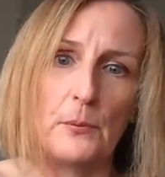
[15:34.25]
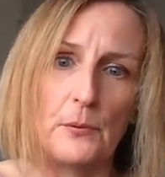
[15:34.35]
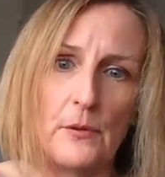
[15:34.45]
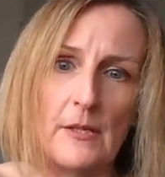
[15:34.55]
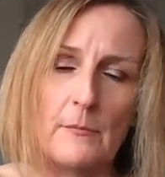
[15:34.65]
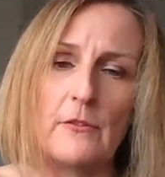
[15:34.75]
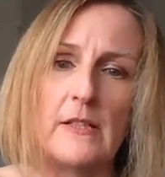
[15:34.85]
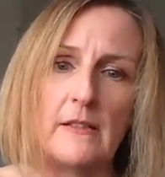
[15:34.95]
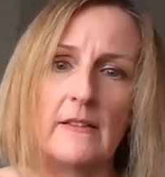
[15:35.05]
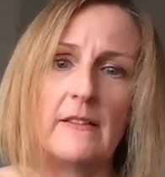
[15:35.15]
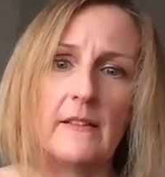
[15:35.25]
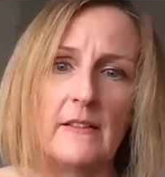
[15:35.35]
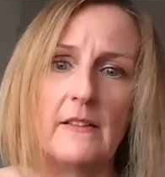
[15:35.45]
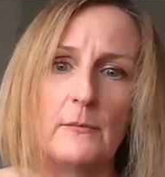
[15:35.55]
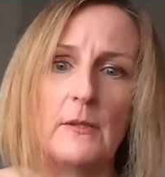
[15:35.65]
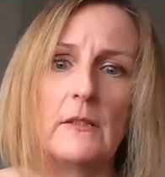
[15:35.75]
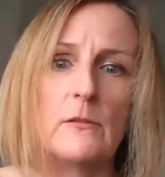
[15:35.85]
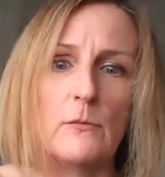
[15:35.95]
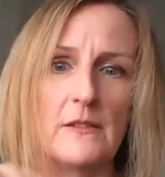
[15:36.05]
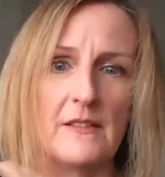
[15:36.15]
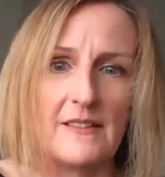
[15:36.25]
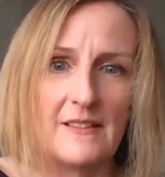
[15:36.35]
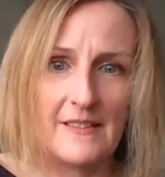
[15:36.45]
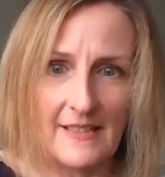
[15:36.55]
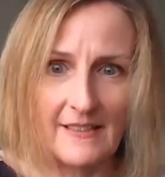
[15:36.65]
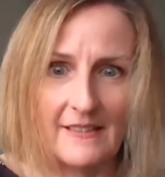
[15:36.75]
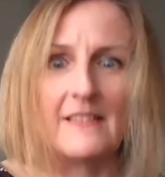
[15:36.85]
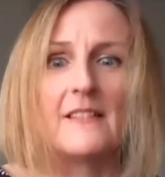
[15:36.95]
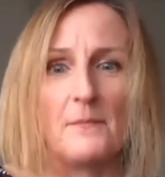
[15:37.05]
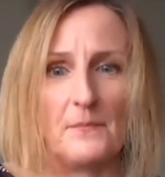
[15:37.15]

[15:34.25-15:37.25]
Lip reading: primary insight as well to understand